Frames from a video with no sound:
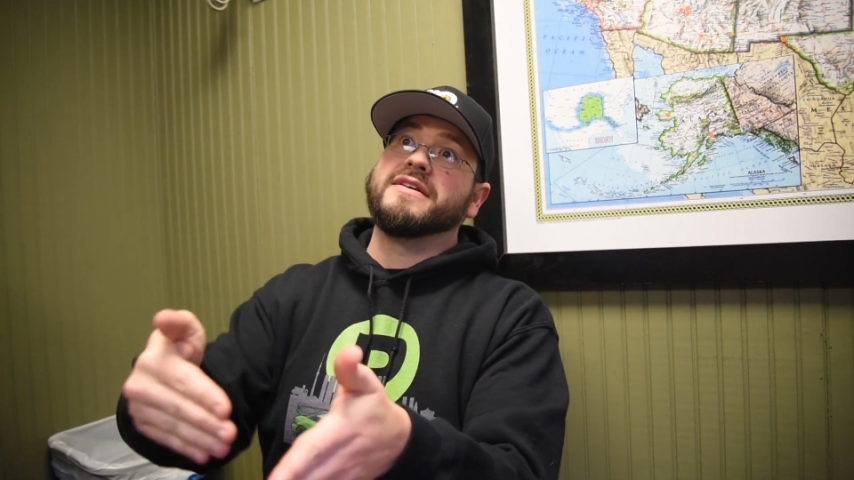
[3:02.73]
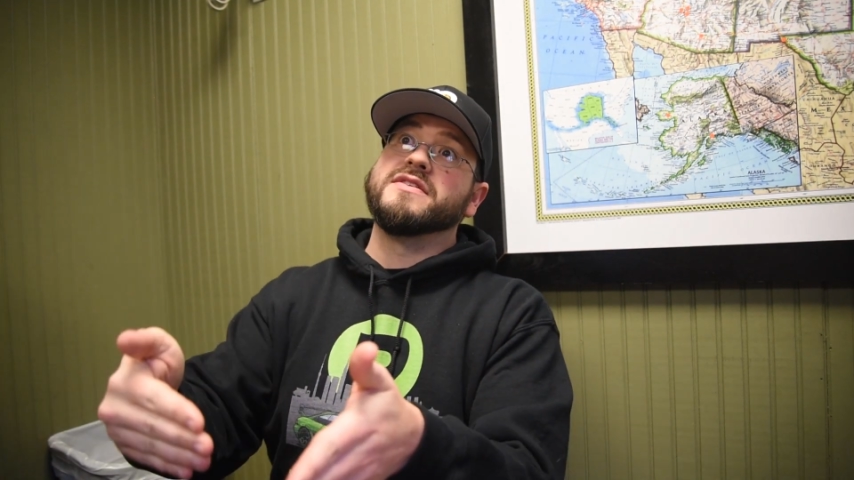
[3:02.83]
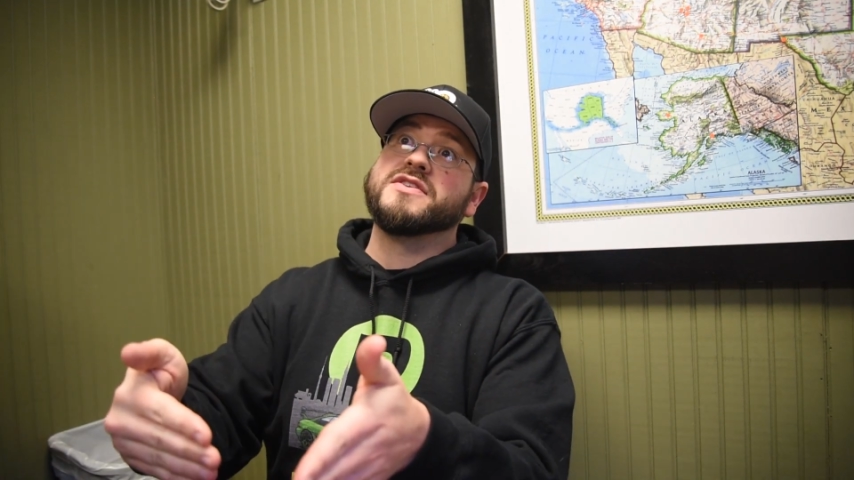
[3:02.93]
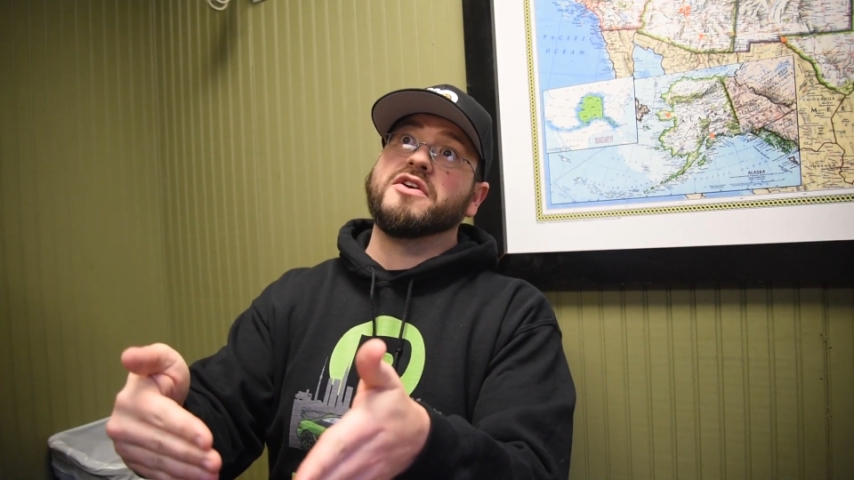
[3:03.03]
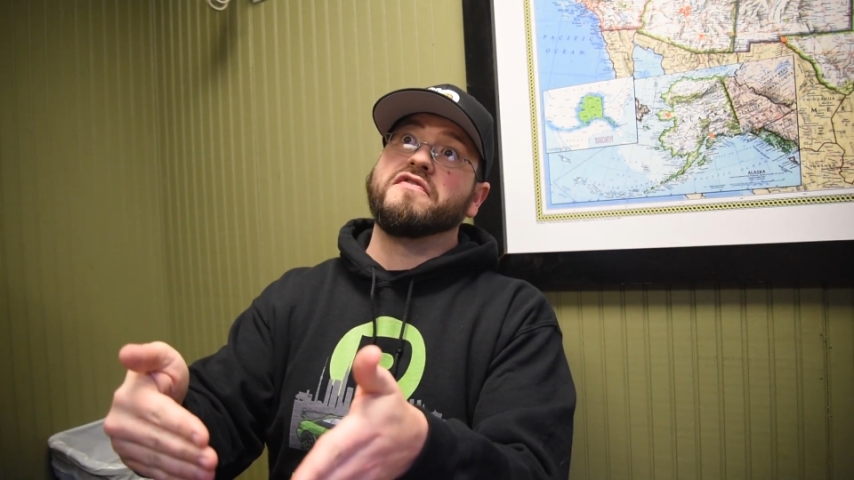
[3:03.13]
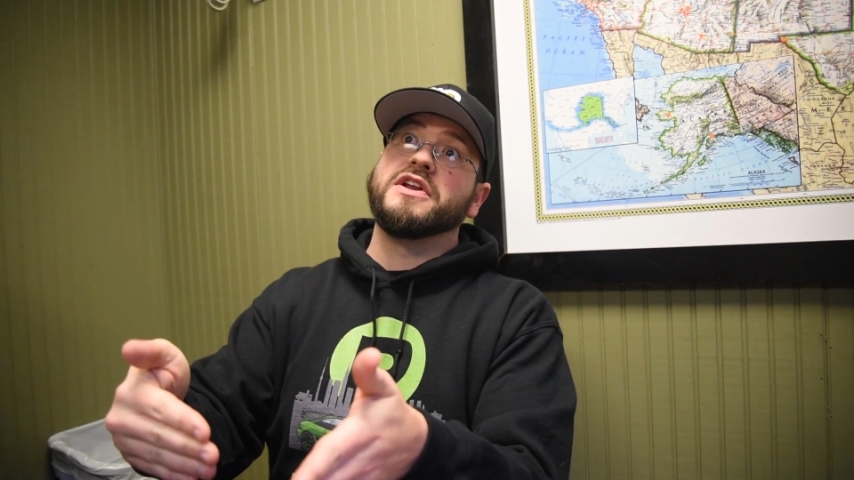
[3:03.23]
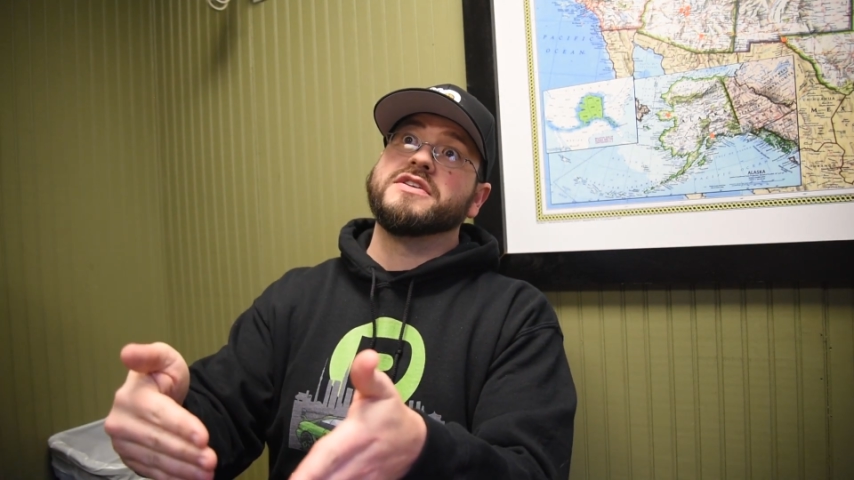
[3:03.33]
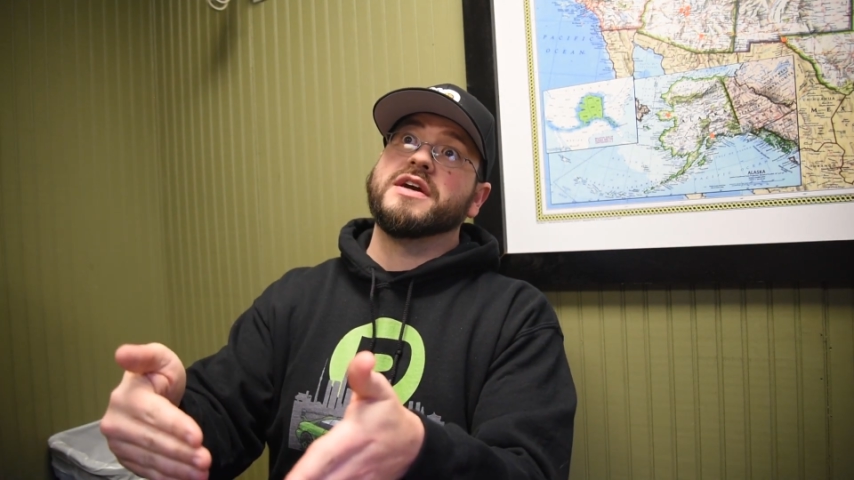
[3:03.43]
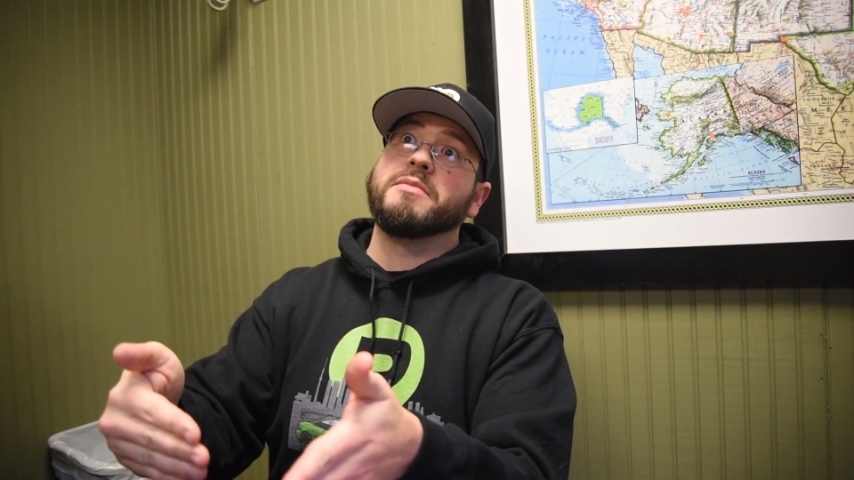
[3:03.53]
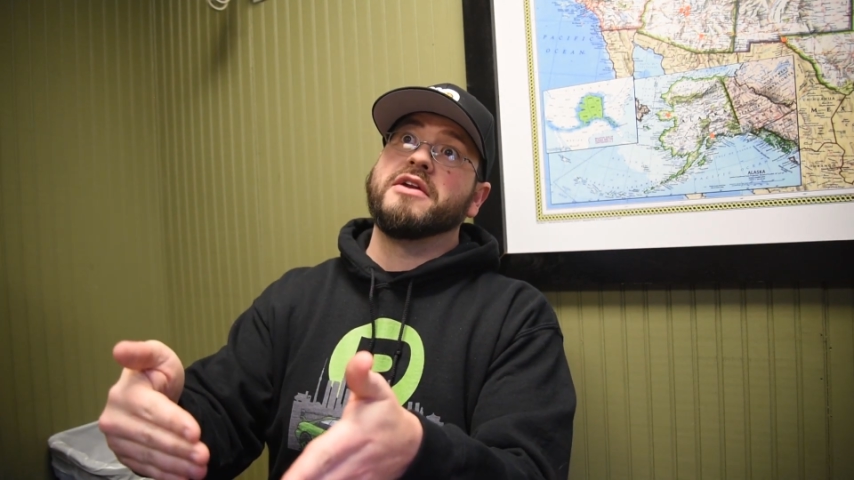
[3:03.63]
to the center feed
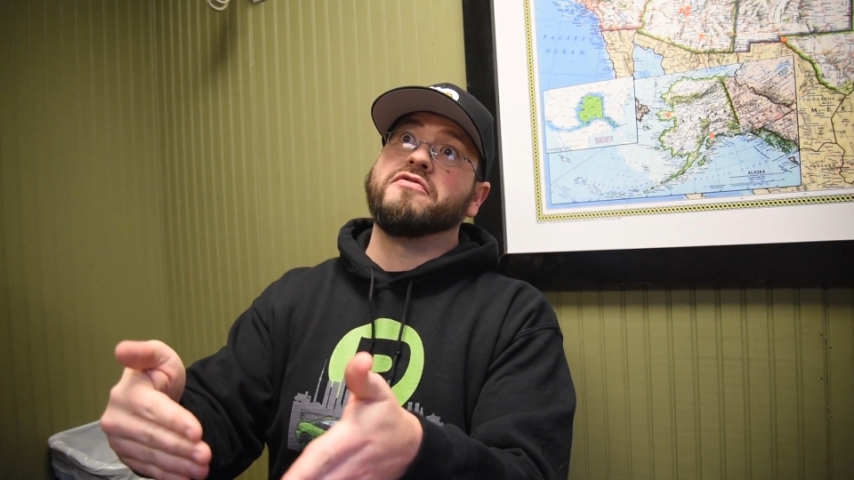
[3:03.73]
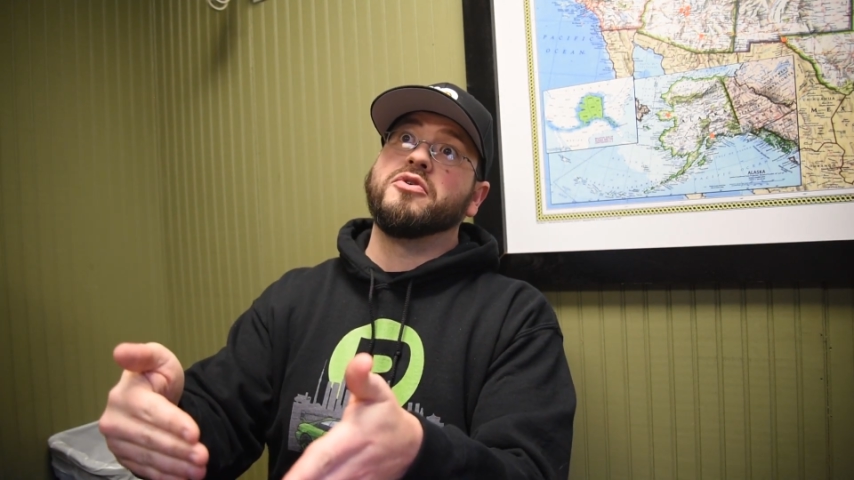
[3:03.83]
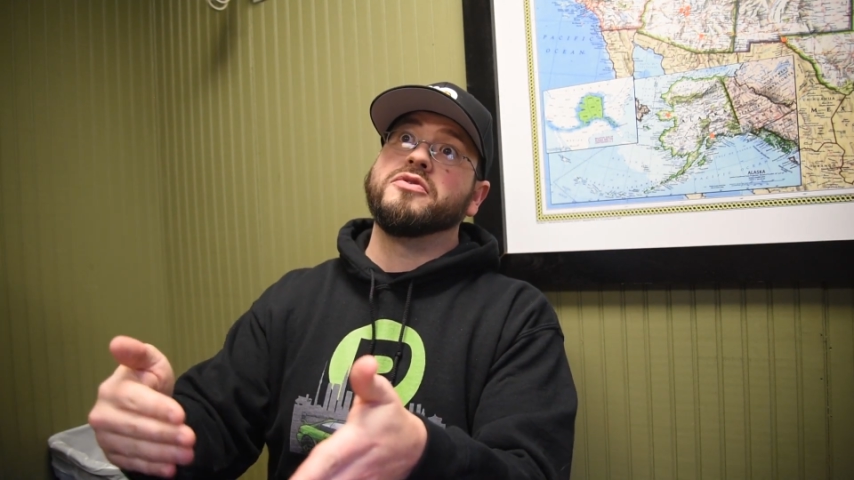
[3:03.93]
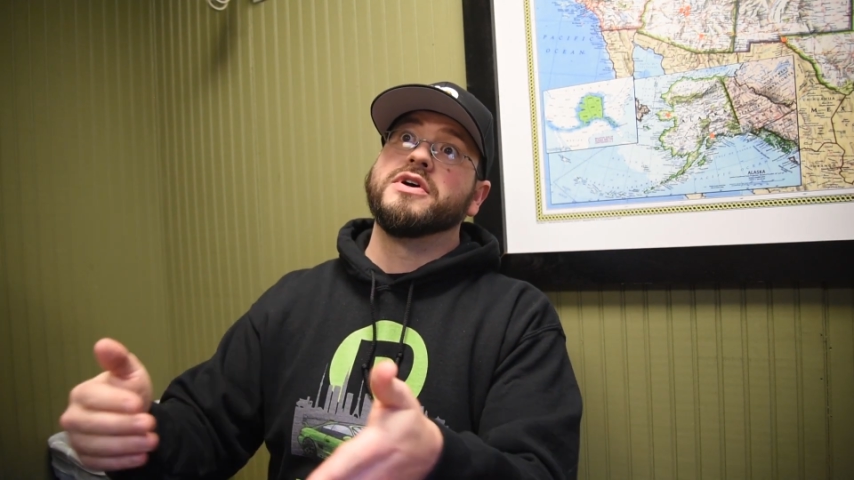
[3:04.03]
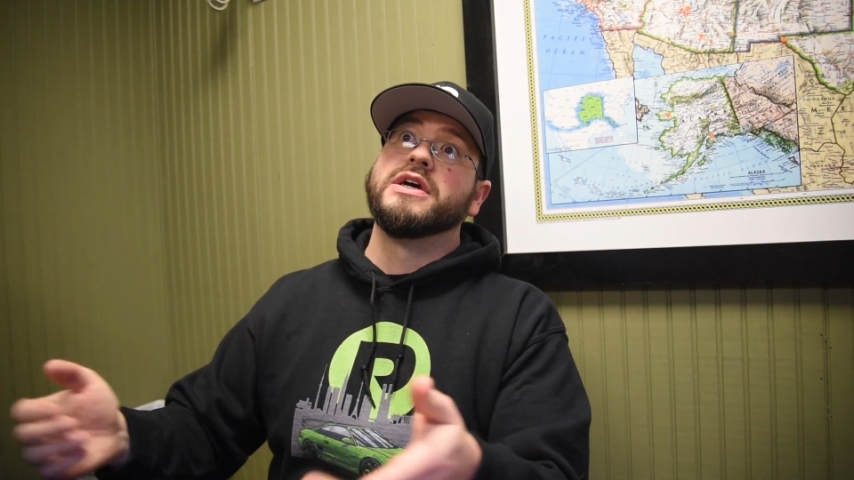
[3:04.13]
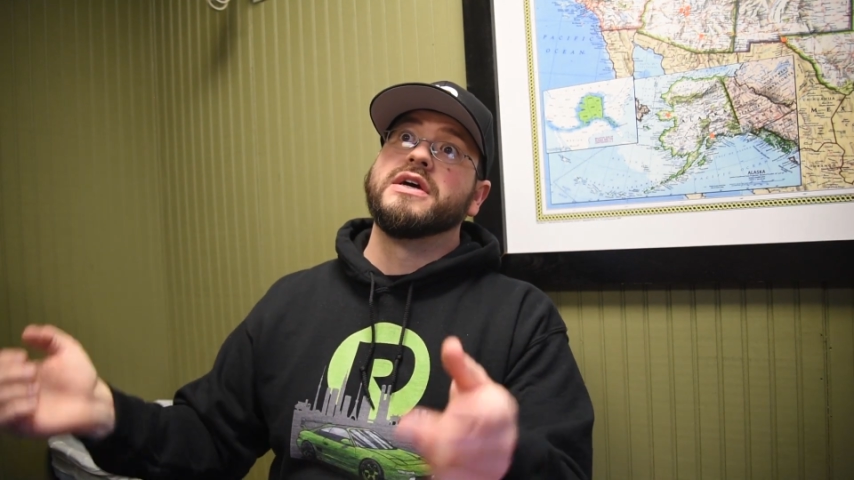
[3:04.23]
intake manifold,